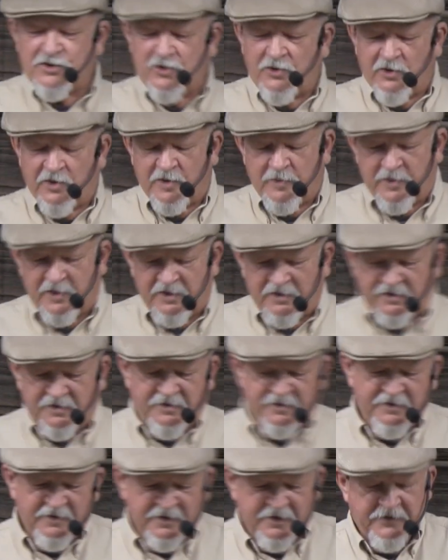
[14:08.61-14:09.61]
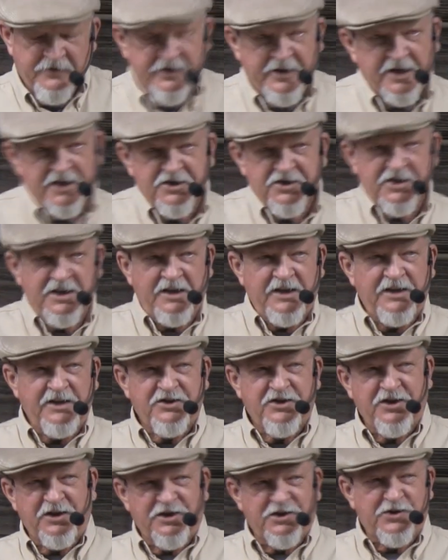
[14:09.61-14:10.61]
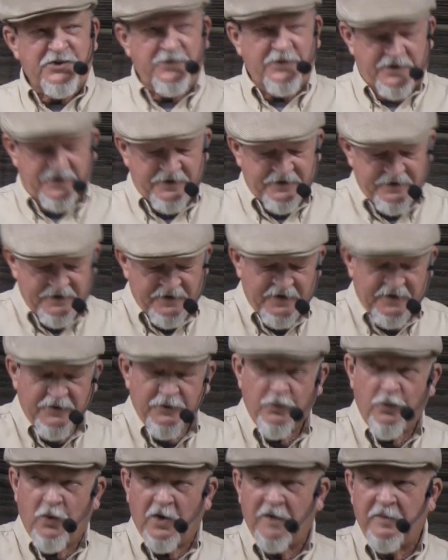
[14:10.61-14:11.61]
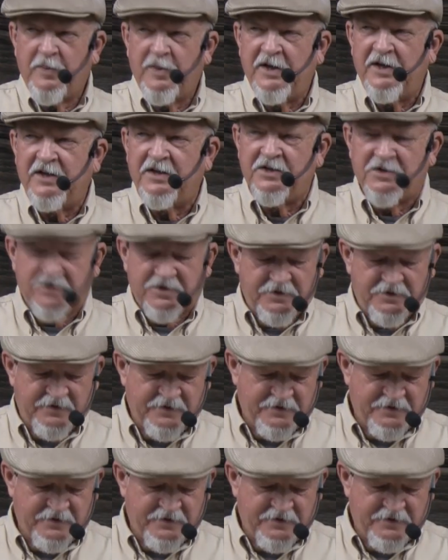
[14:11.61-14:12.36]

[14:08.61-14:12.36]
ornament, next easiest one piece.